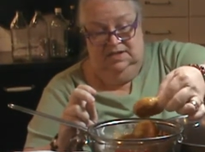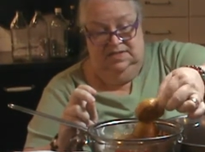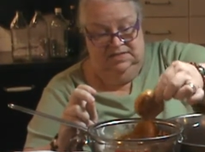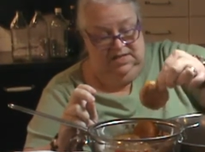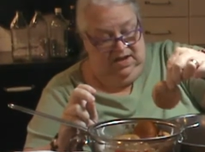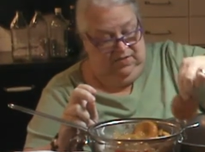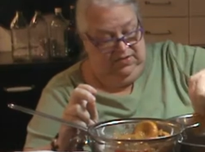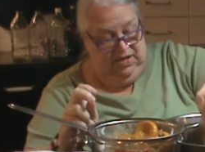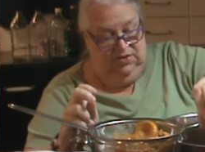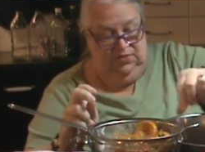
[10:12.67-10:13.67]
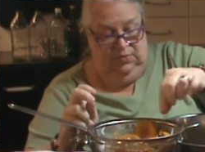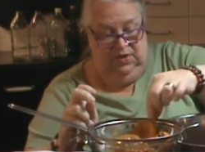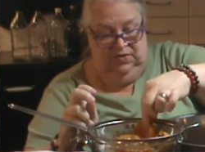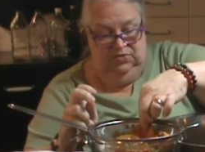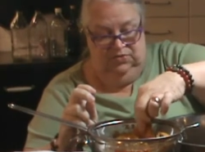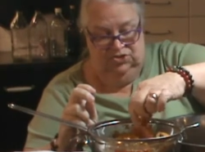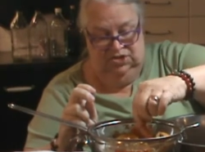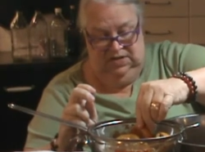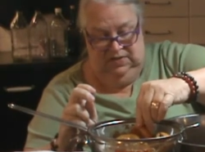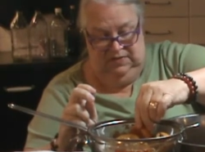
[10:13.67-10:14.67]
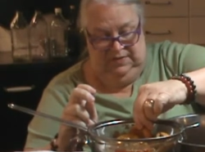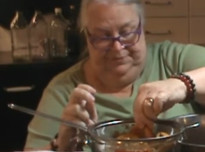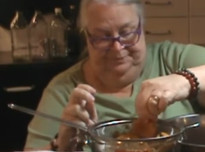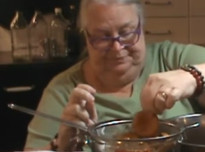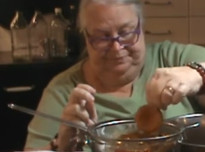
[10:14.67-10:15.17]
the towel that I use when I do cheese, and